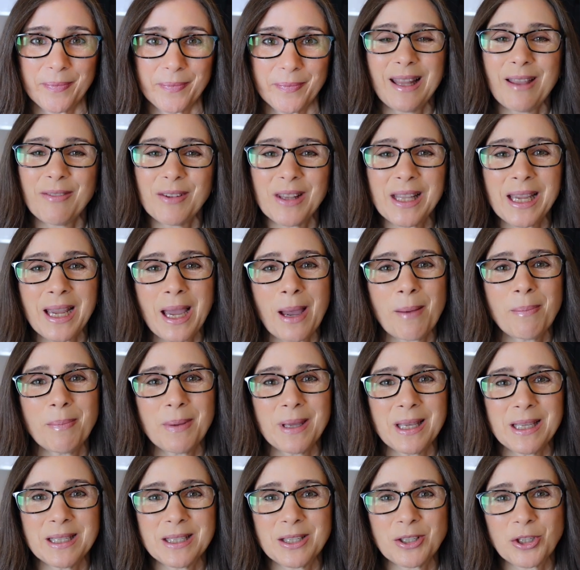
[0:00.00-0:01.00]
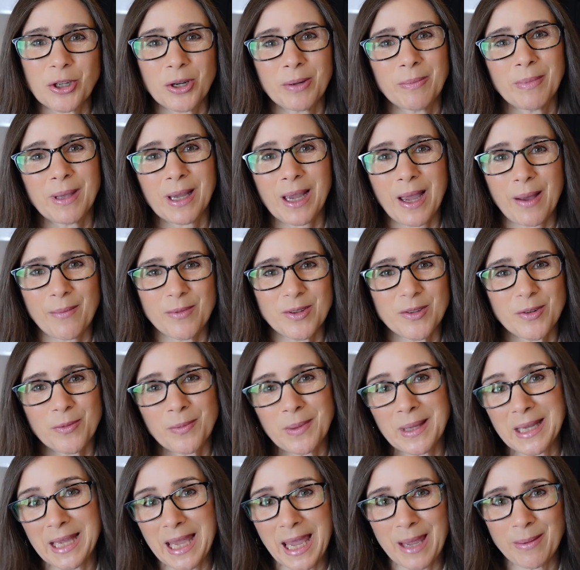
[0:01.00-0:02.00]
Leveling up is a term that comes
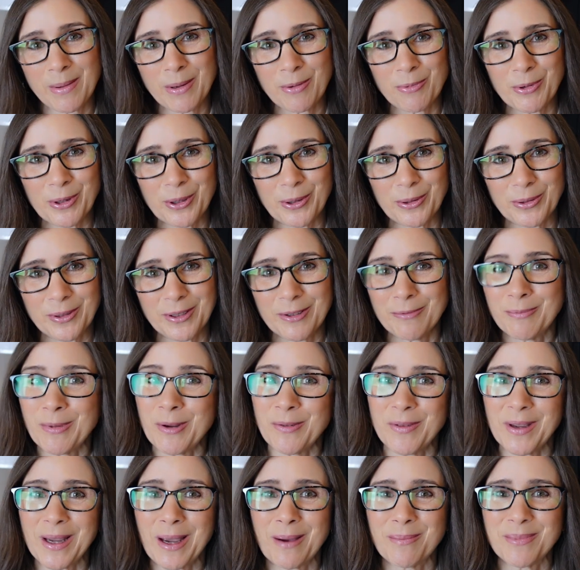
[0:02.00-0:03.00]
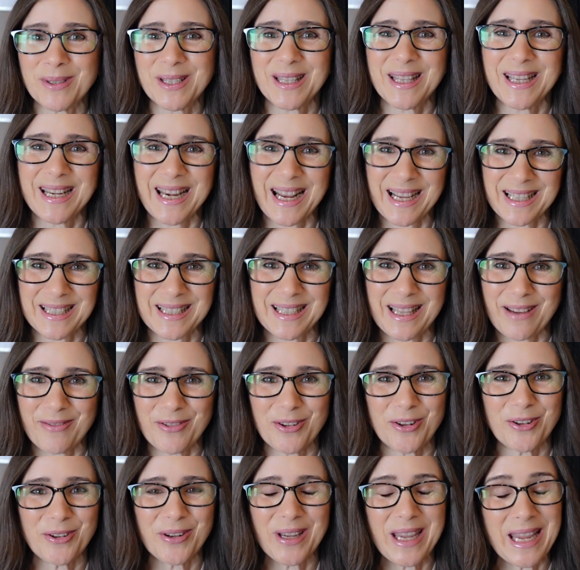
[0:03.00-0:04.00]
from the gaming world, moving up to the next
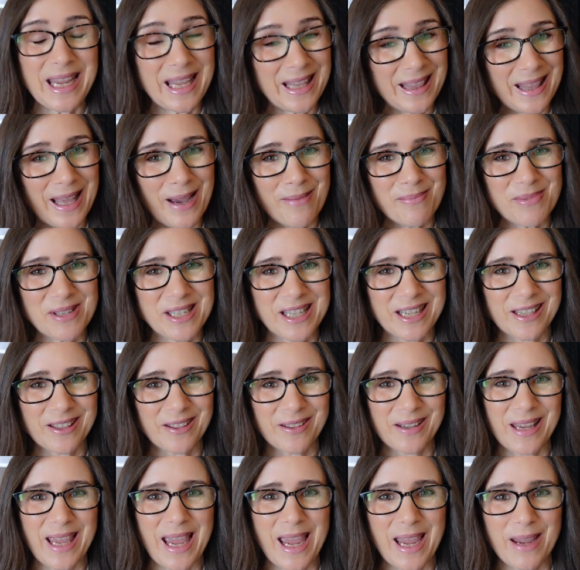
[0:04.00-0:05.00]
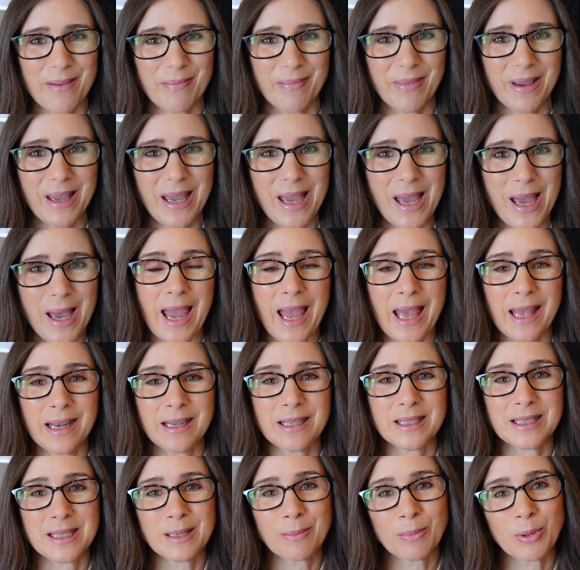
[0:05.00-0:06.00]
level in that particular game.
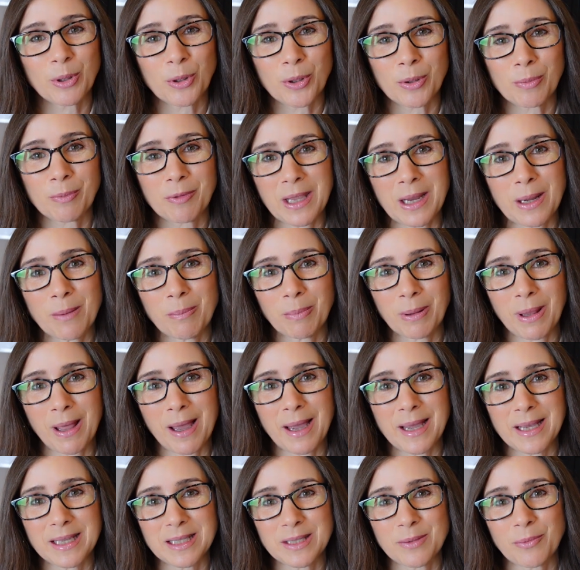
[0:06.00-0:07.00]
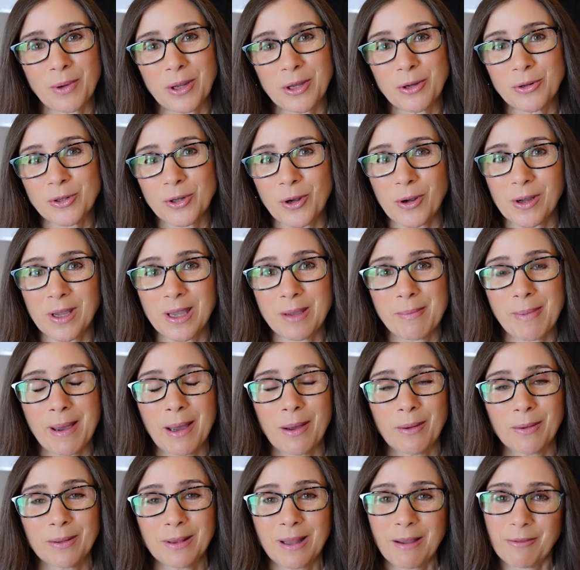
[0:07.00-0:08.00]
And a similar thing applies when you're talking
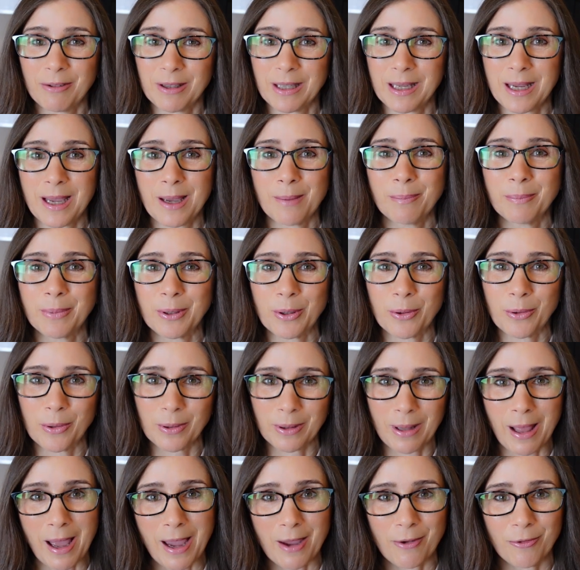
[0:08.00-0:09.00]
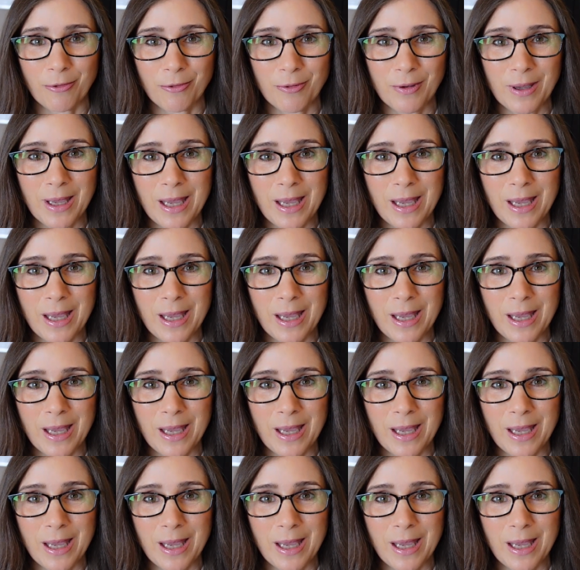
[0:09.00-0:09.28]
about leveling up your life.